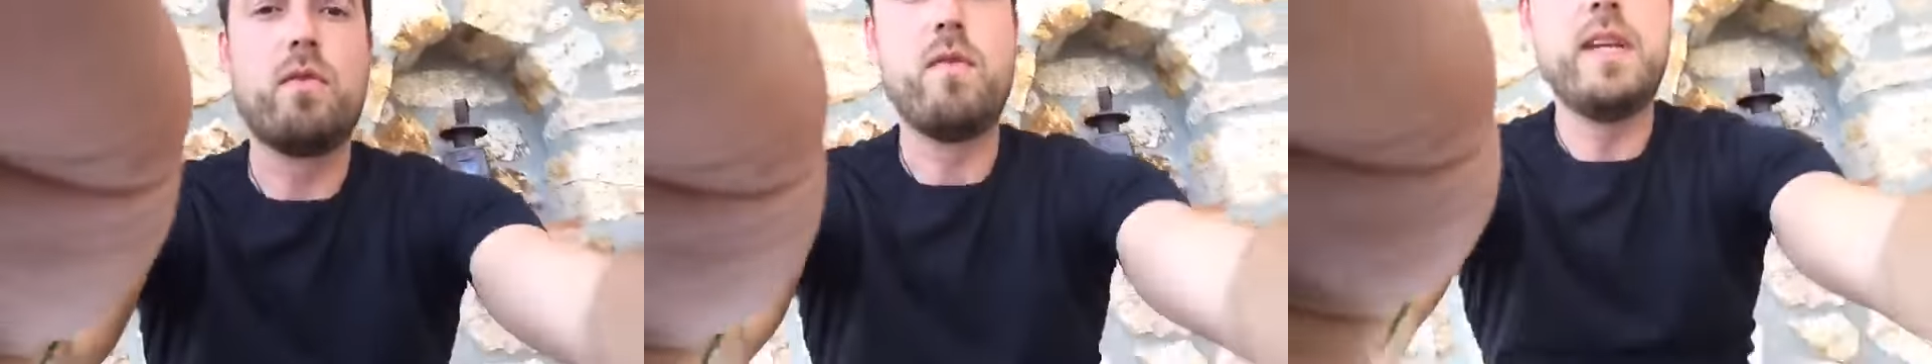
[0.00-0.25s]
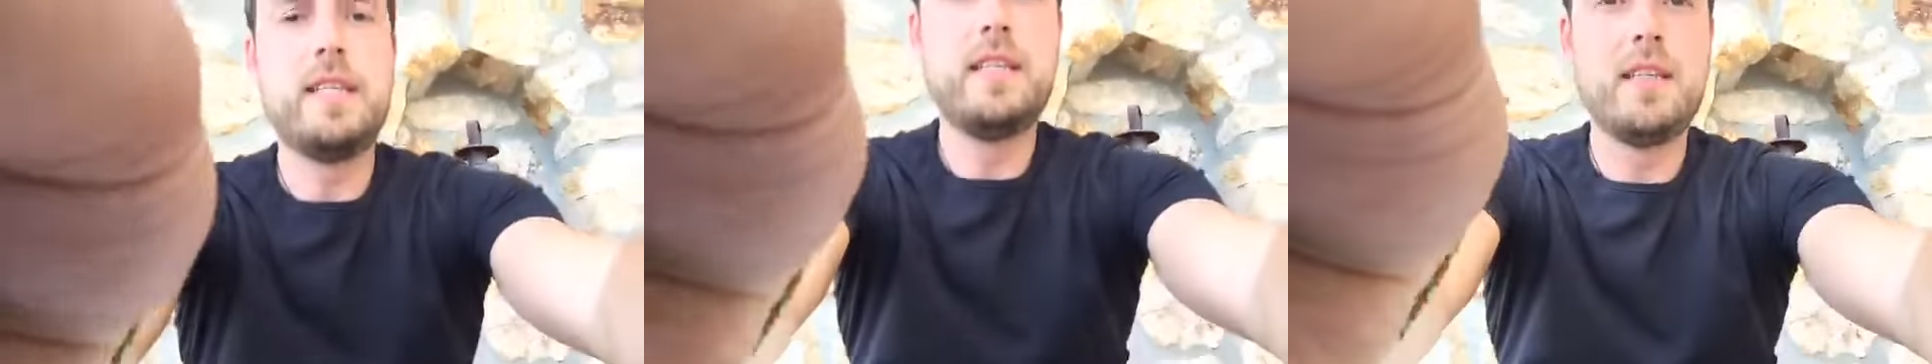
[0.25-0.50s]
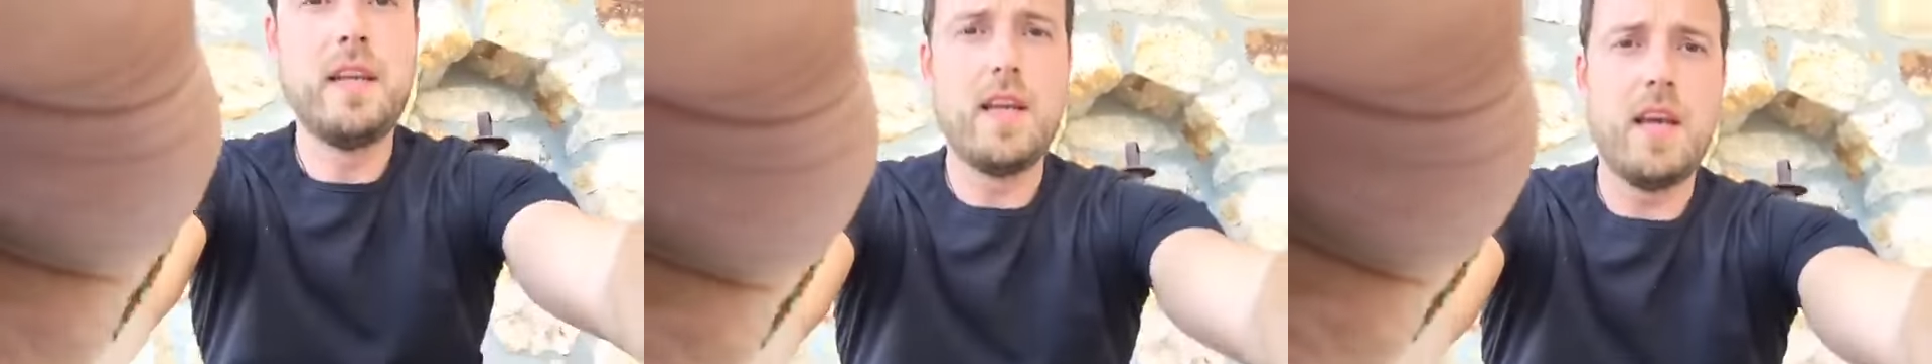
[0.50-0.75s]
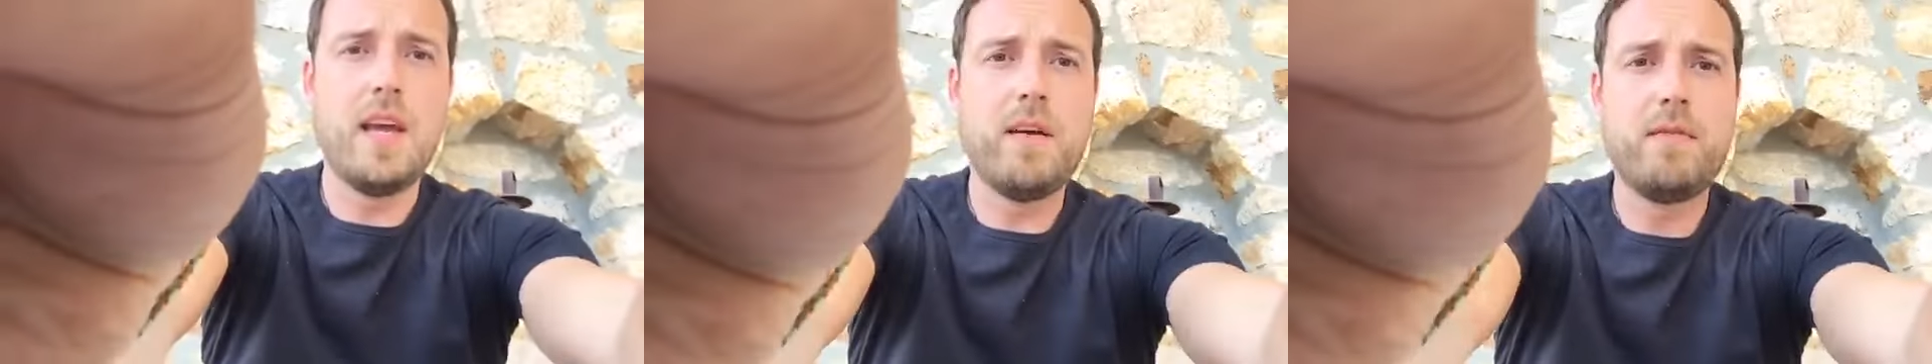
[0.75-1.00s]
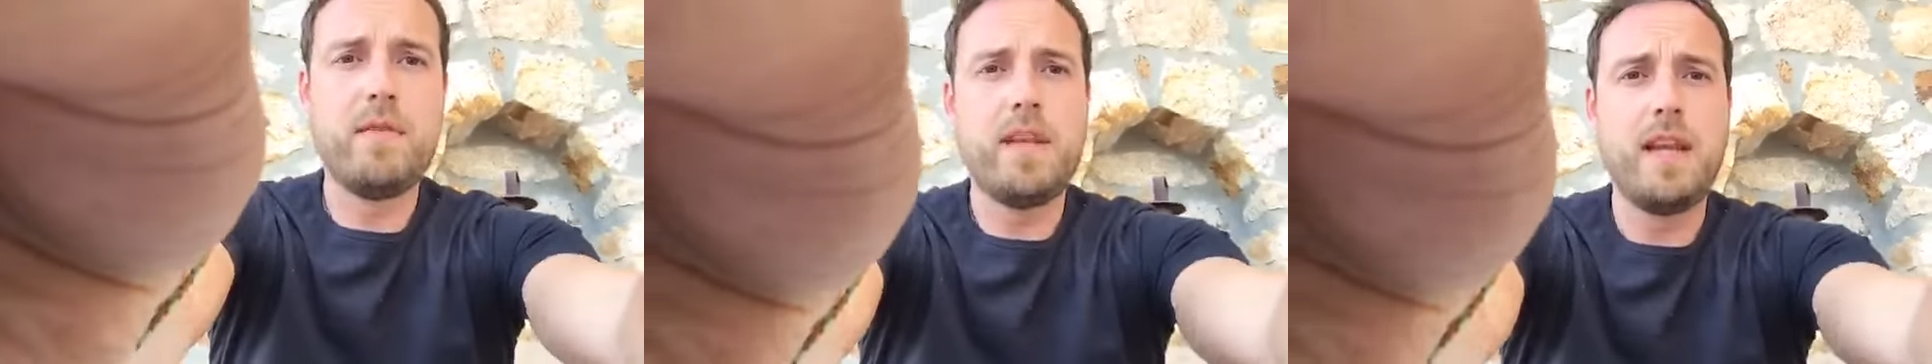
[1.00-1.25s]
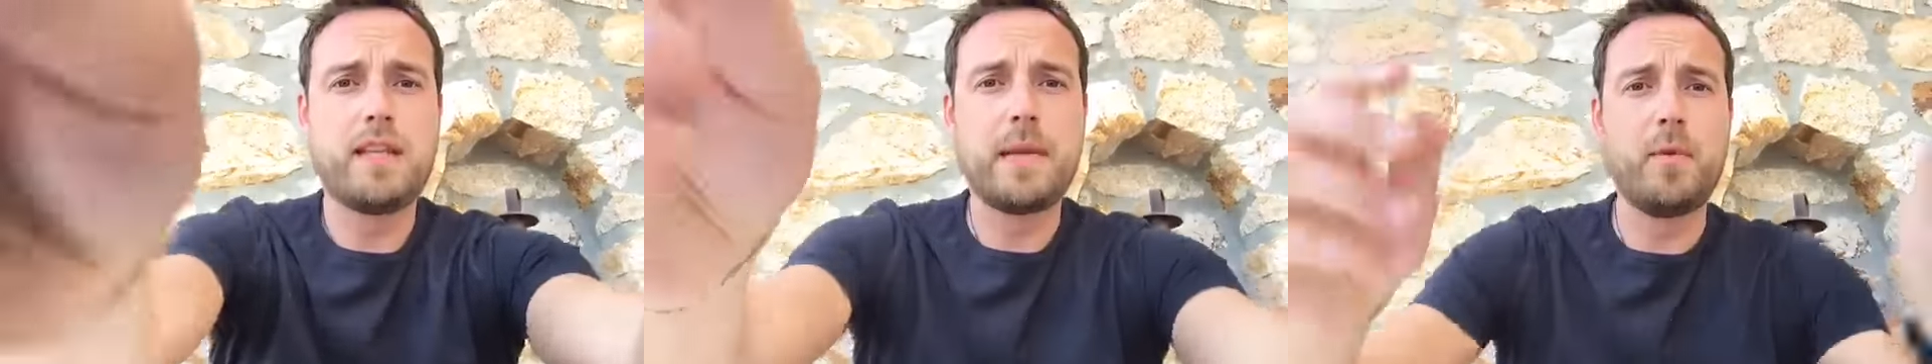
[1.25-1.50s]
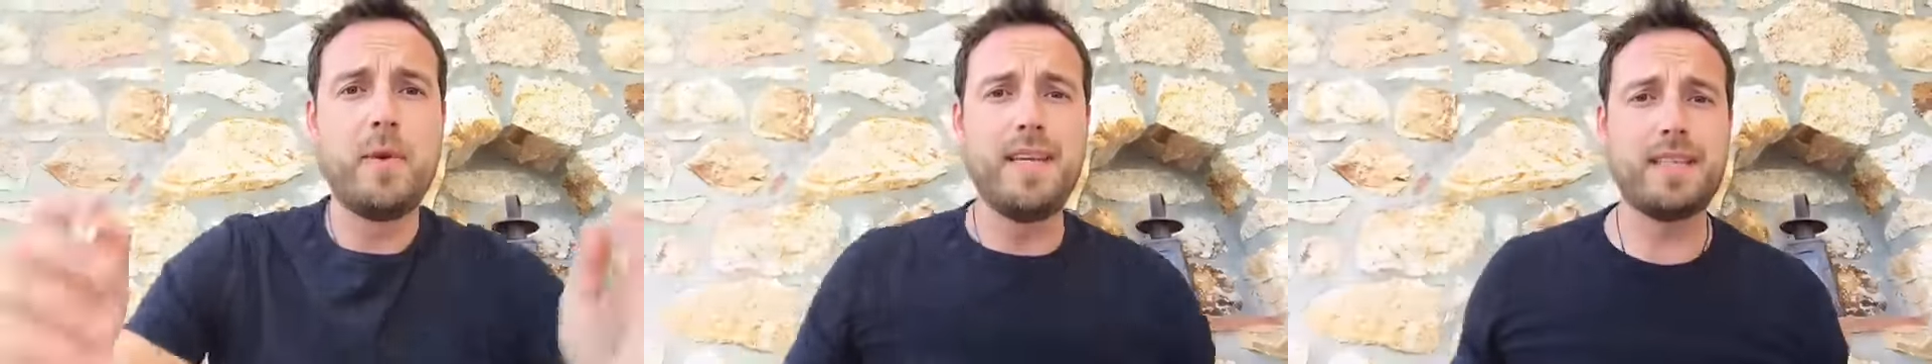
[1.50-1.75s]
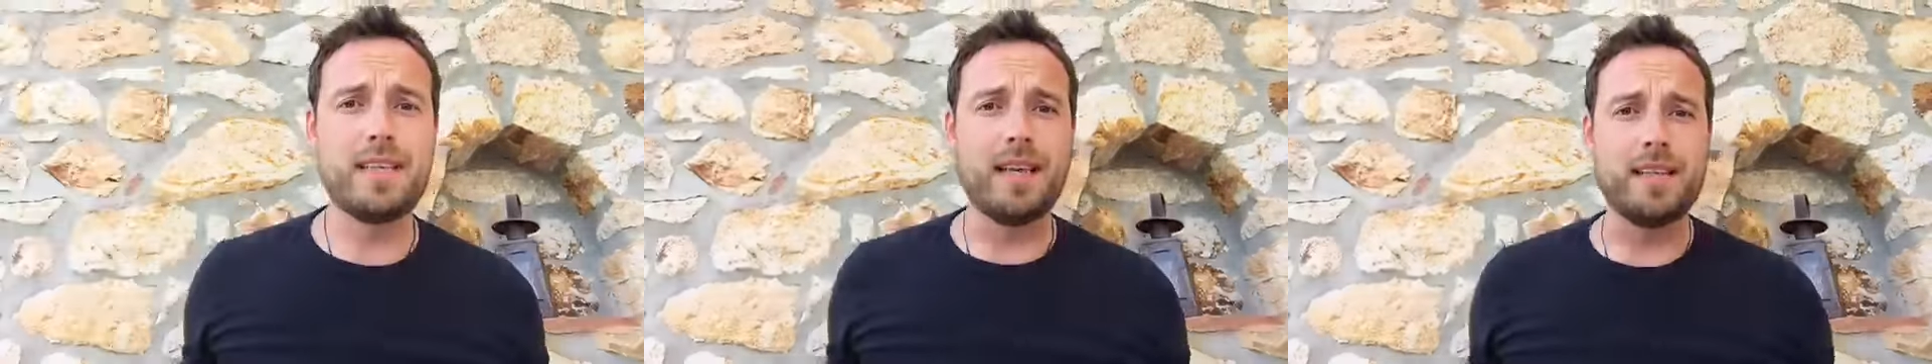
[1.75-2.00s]
Greece uh, for the next couple of
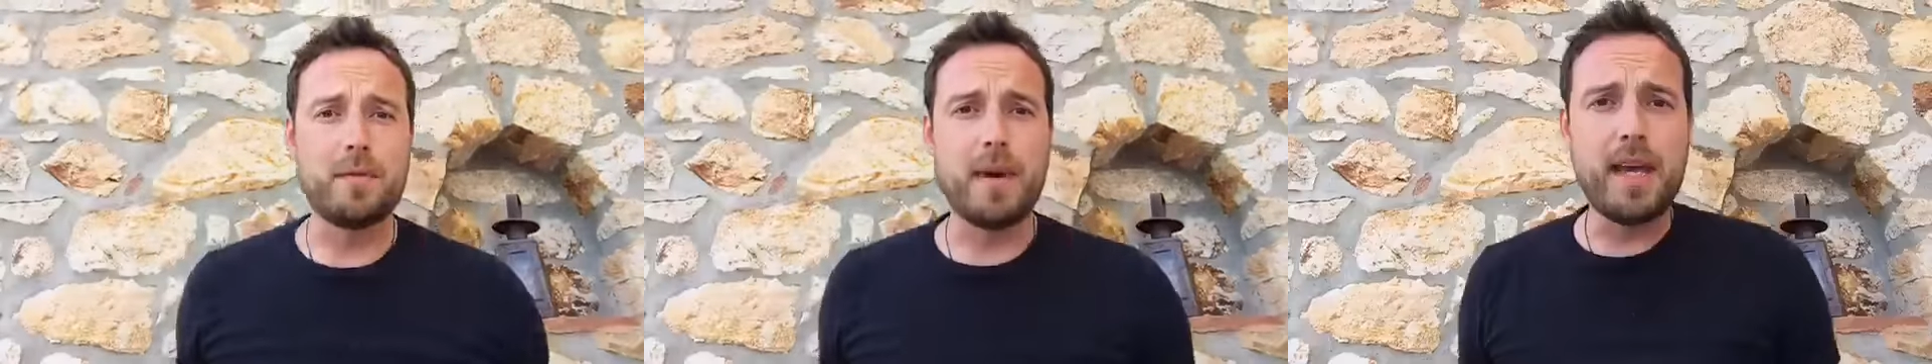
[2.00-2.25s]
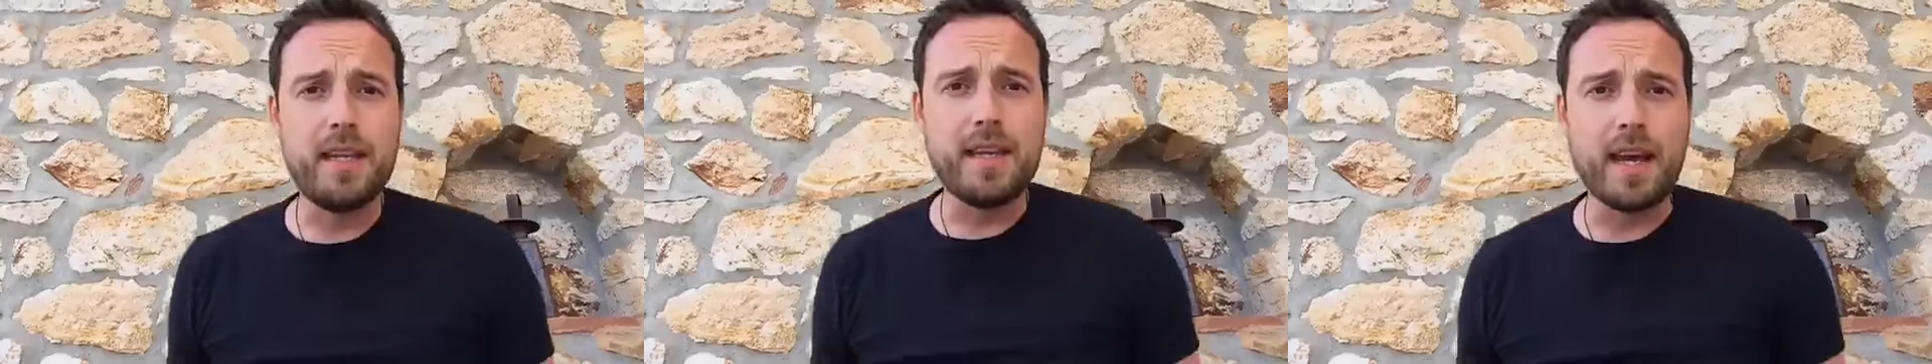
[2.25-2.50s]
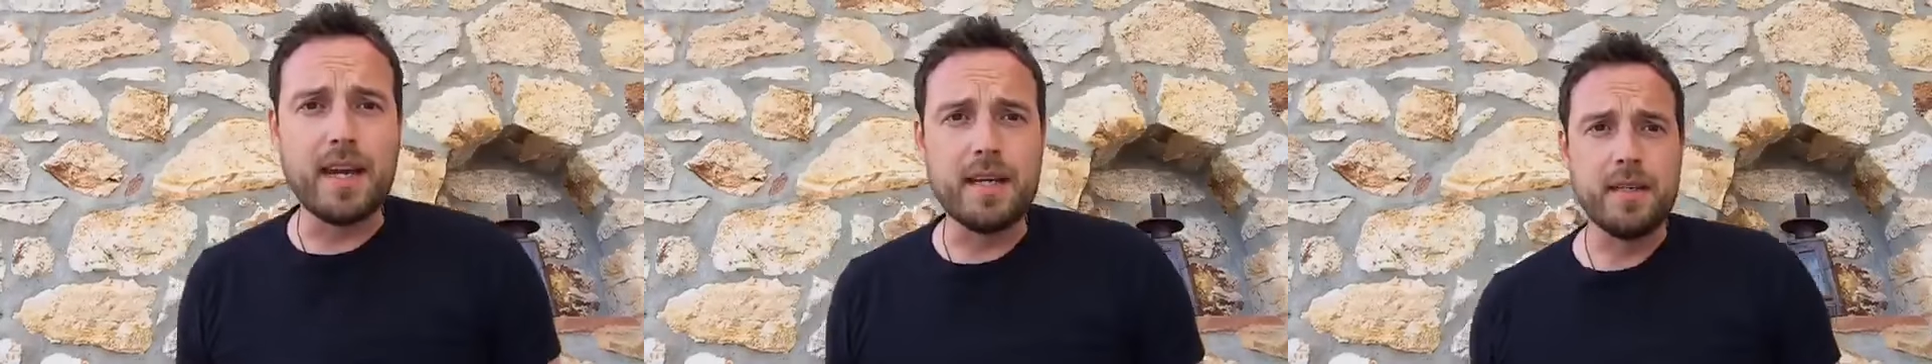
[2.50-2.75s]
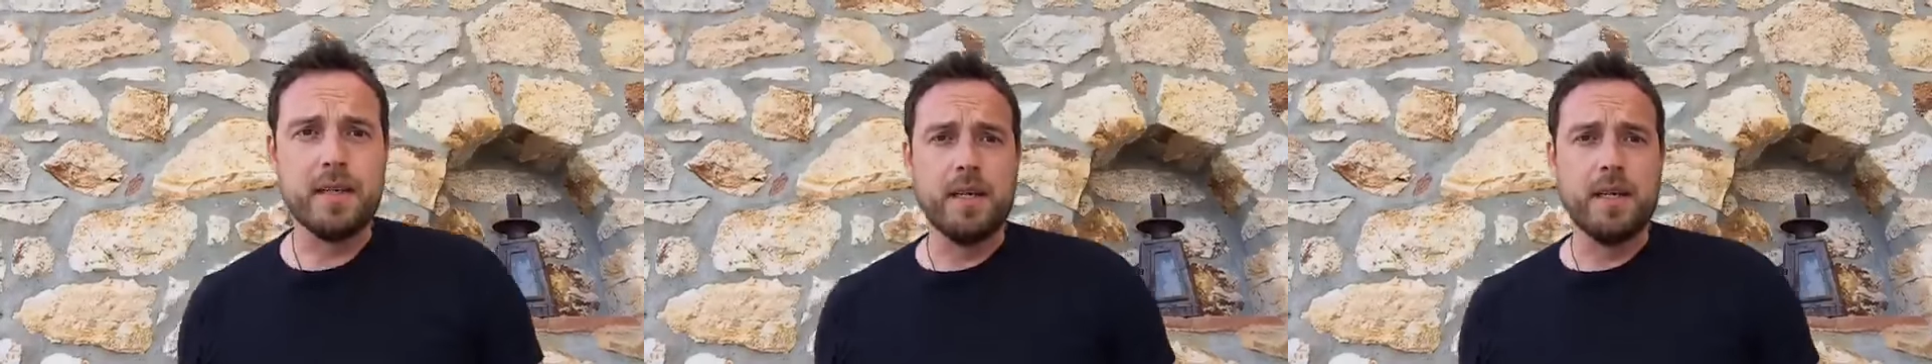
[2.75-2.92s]
weeks. I spend uh,